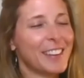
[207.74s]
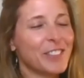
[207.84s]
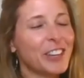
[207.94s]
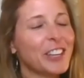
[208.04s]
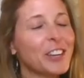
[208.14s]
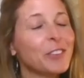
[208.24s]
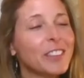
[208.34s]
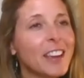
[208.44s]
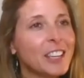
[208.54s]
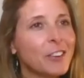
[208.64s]
Very good. Well,
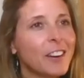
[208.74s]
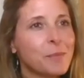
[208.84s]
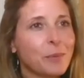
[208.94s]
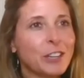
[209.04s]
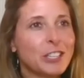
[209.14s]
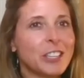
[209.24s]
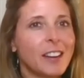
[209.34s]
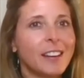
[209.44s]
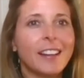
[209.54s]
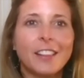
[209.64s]
thank you, Aaron.
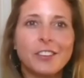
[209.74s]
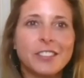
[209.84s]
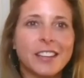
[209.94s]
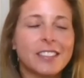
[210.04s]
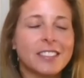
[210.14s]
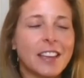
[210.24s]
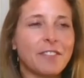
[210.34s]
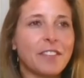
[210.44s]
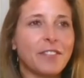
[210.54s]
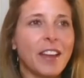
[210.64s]
Appreciate it. Hello, Texas
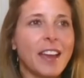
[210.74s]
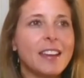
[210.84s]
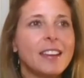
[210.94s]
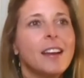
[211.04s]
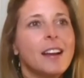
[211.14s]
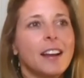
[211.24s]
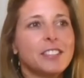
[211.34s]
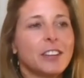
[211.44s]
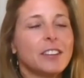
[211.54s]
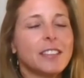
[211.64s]
FFA.
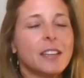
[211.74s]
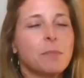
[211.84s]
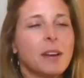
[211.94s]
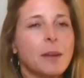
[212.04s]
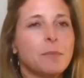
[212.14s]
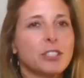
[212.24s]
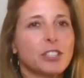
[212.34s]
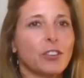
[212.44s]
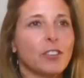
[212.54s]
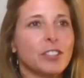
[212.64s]
As Aaron said, my name is
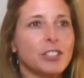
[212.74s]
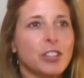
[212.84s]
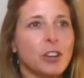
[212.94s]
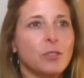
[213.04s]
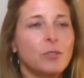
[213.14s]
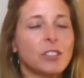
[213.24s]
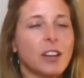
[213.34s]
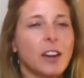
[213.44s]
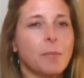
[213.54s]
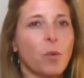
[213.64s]
Karissa Jones.
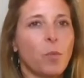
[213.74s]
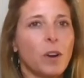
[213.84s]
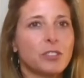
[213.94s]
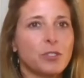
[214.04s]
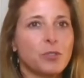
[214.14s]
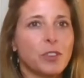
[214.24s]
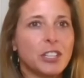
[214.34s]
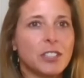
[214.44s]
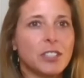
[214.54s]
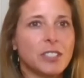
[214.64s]
I am our Western
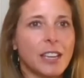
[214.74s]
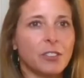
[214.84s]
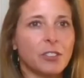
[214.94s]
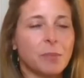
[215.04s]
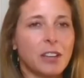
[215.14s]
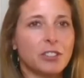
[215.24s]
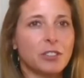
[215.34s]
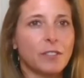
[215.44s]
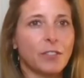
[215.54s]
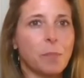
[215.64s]
Region Sales
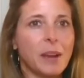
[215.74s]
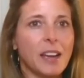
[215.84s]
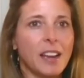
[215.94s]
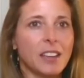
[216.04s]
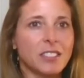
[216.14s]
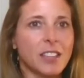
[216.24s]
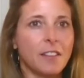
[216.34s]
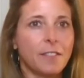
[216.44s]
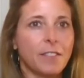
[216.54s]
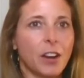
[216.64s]
Manager for
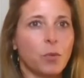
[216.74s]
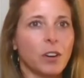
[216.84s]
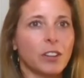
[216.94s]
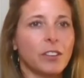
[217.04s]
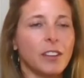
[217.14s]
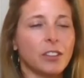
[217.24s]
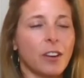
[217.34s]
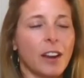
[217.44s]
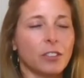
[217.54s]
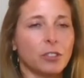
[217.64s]
BASF. I work underneath
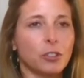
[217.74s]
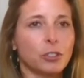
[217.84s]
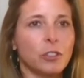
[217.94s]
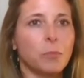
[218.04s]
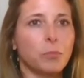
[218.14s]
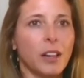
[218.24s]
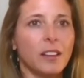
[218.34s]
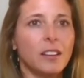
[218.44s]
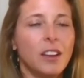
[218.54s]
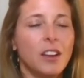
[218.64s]
our agricultural
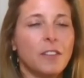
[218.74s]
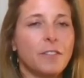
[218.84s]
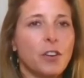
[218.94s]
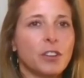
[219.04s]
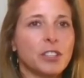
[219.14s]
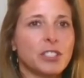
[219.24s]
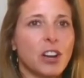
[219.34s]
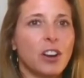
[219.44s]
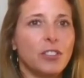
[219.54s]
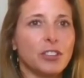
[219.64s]
umbrella, focused
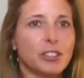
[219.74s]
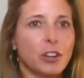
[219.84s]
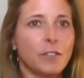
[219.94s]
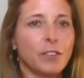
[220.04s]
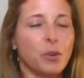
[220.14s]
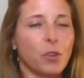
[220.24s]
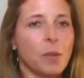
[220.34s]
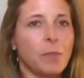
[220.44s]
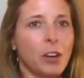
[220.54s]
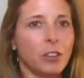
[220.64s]
on the turf and
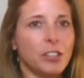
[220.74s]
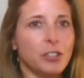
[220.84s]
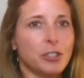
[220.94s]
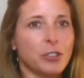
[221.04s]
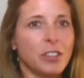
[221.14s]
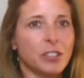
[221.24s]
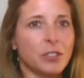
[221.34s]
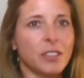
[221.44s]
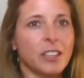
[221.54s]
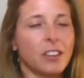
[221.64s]
ornamental industry,
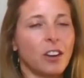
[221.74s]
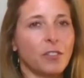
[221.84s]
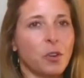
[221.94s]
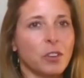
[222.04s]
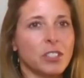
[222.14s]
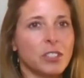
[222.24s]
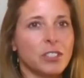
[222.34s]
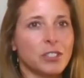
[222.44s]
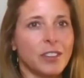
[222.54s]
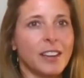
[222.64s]
so think golf
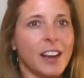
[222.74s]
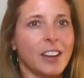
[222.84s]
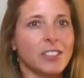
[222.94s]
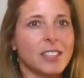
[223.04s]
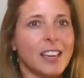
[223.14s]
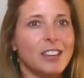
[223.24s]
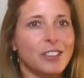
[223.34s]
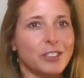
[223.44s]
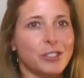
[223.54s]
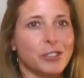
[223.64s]
courses, greenhouse, and
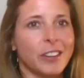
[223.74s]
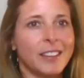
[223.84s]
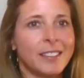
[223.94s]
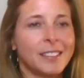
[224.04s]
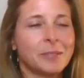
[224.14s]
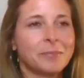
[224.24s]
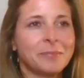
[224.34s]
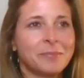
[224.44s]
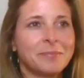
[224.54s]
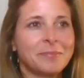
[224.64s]
nursery.
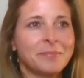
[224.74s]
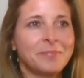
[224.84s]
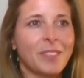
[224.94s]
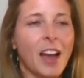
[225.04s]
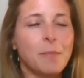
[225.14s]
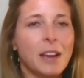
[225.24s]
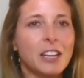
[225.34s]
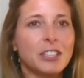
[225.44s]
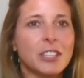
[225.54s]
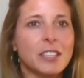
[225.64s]
I
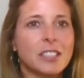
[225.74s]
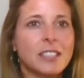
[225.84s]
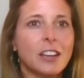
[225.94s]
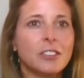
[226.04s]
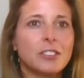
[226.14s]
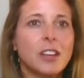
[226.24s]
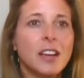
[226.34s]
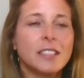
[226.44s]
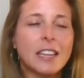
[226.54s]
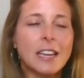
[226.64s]
manage a sales
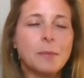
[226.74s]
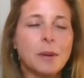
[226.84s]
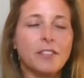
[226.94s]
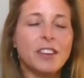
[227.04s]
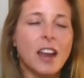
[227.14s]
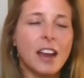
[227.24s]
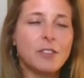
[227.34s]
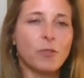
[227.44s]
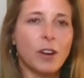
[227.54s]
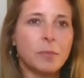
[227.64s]
team of
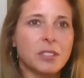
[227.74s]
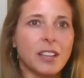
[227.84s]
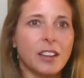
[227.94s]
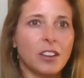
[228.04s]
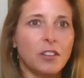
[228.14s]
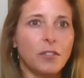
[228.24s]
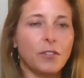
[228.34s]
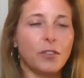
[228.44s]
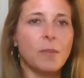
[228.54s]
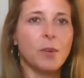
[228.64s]
9 reps that go
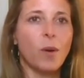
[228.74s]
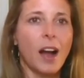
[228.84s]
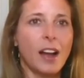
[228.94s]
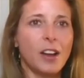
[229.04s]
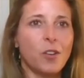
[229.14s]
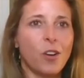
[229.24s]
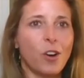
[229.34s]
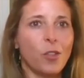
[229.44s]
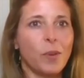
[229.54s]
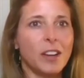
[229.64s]
from Ohio
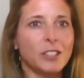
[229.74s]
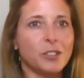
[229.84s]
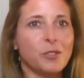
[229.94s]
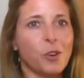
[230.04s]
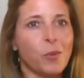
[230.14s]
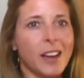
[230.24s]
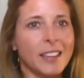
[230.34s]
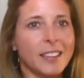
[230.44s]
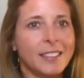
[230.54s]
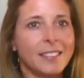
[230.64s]
all the way to Hawaii.